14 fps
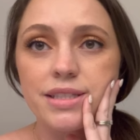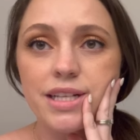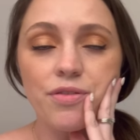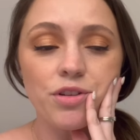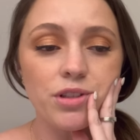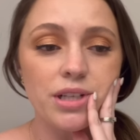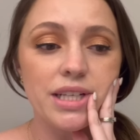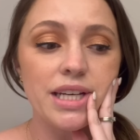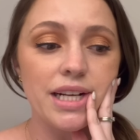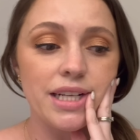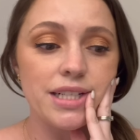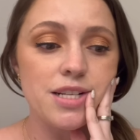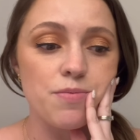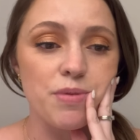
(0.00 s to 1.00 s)
Definitely
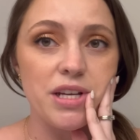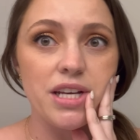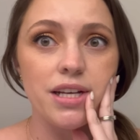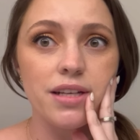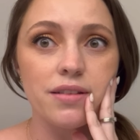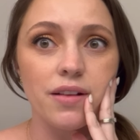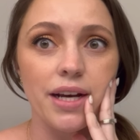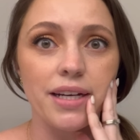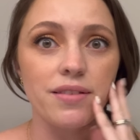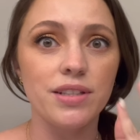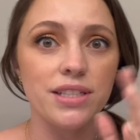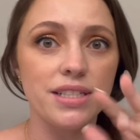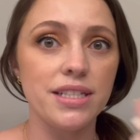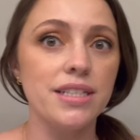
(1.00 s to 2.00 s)
getting to be like
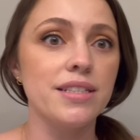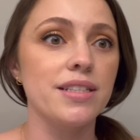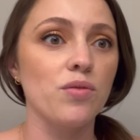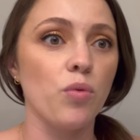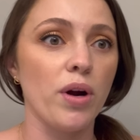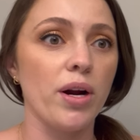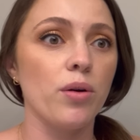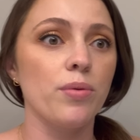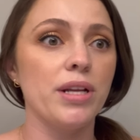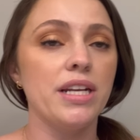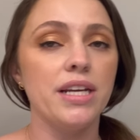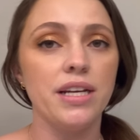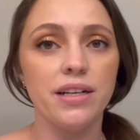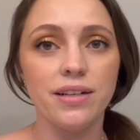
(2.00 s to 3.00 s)
the season where we
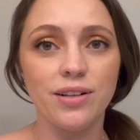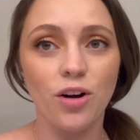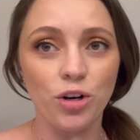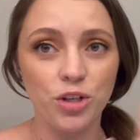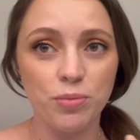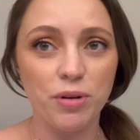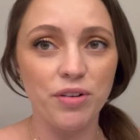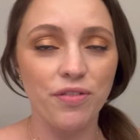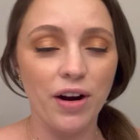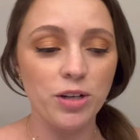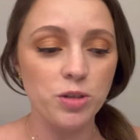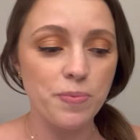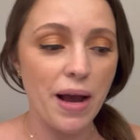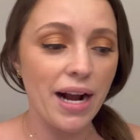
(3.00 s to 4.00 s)
need our
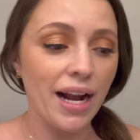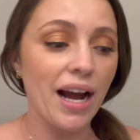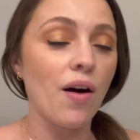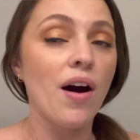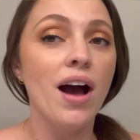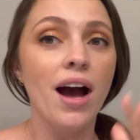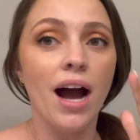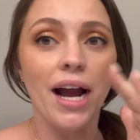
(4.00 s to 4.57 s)
humidifiers back out.